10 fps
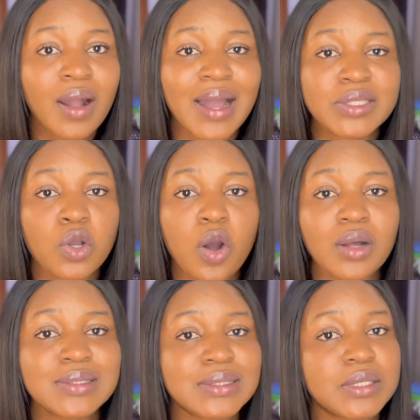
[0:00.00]
can
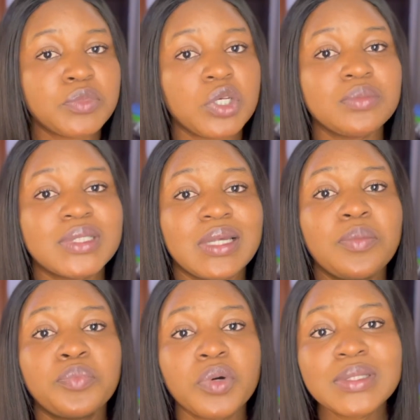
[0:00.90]
cause symptoms that are
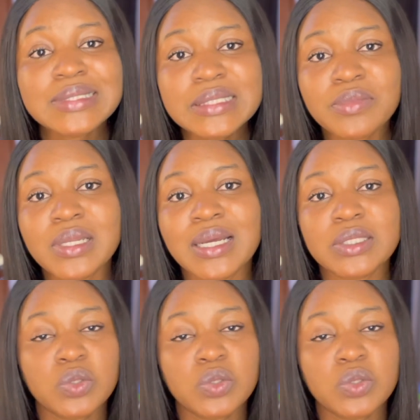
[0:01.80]
both similar